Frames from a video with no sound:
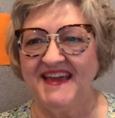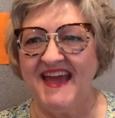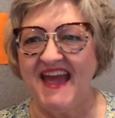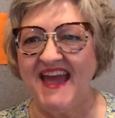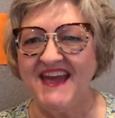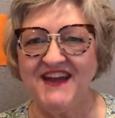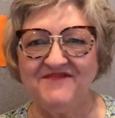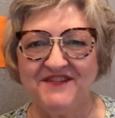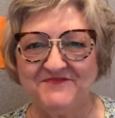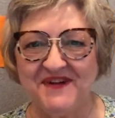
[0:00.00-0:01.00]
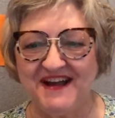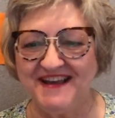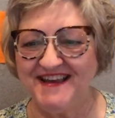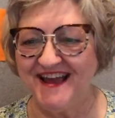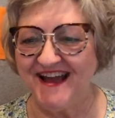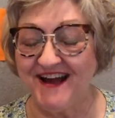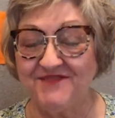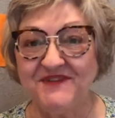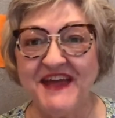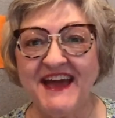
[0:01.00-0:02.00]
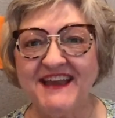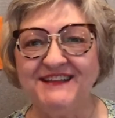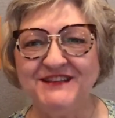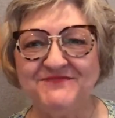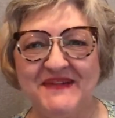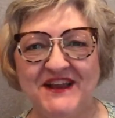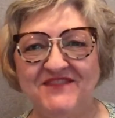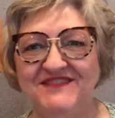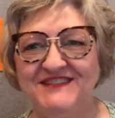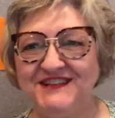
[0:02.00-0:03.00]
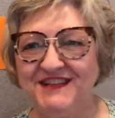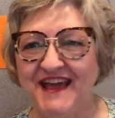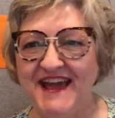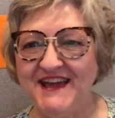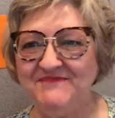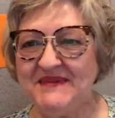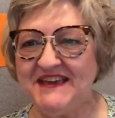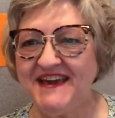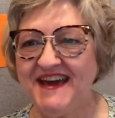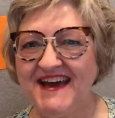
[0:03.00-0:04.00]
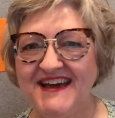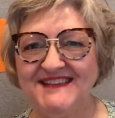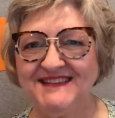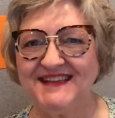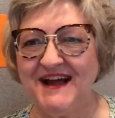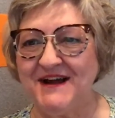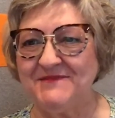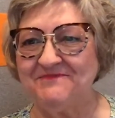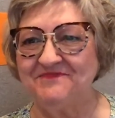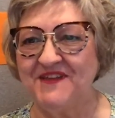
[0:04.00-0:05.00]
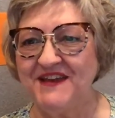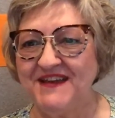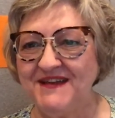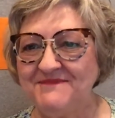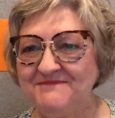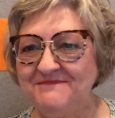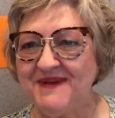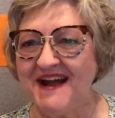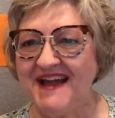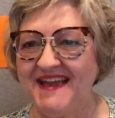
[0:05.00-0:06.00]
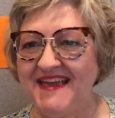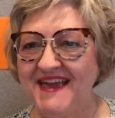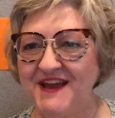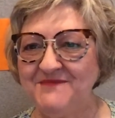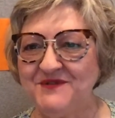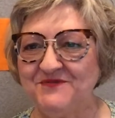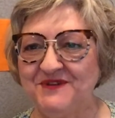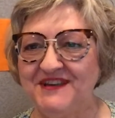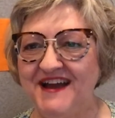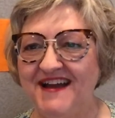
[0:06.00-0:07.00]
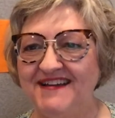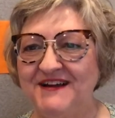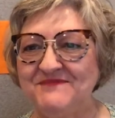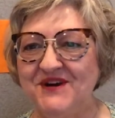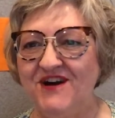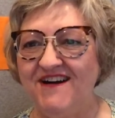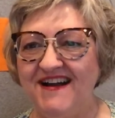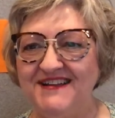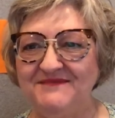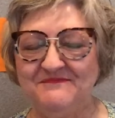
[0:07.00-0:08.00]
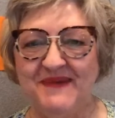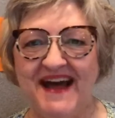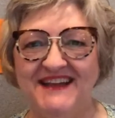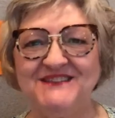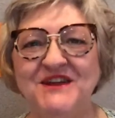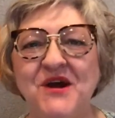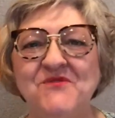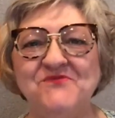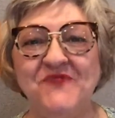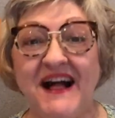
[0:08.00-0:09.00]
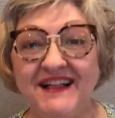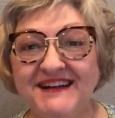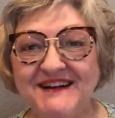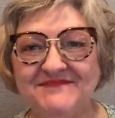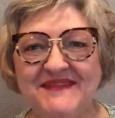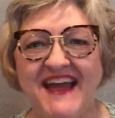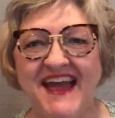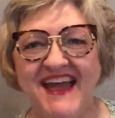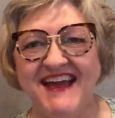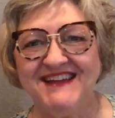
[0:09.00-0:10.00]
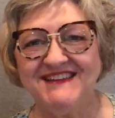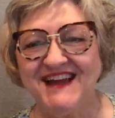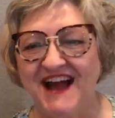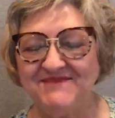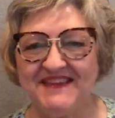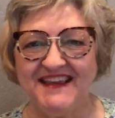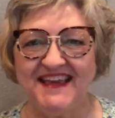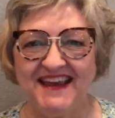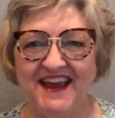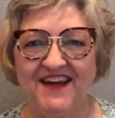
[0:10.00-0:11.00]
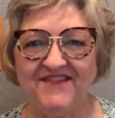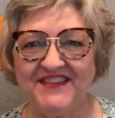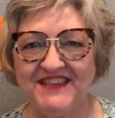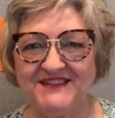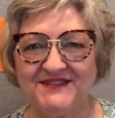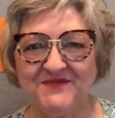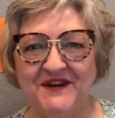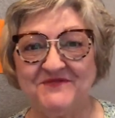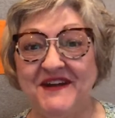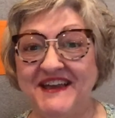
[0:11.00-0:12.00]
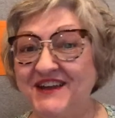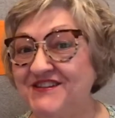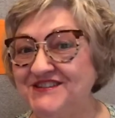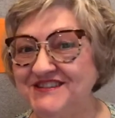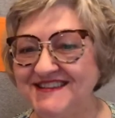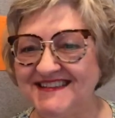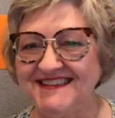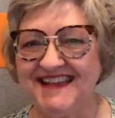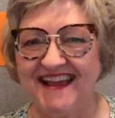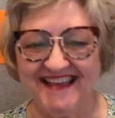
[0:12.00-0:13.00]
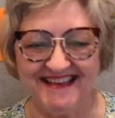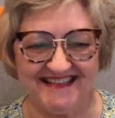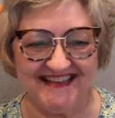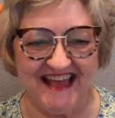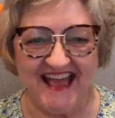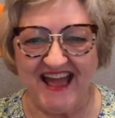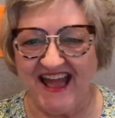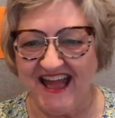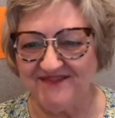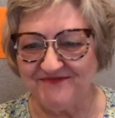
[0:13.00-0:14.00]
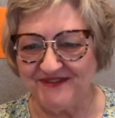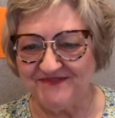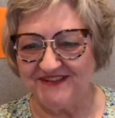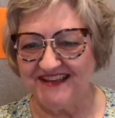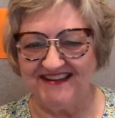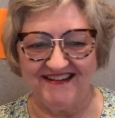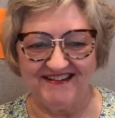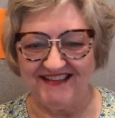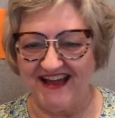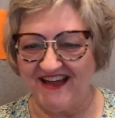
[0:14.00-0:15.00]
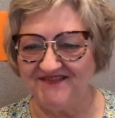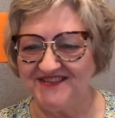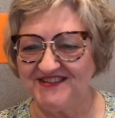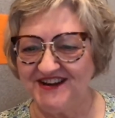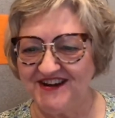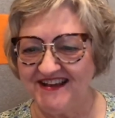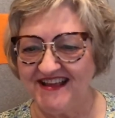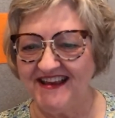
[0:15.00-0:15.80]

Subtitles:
Hey everyone. We had a little bit of a delay because my camera would not come on, but welcome, and I'm going to get everything squared away here in just a second and we will get our live started.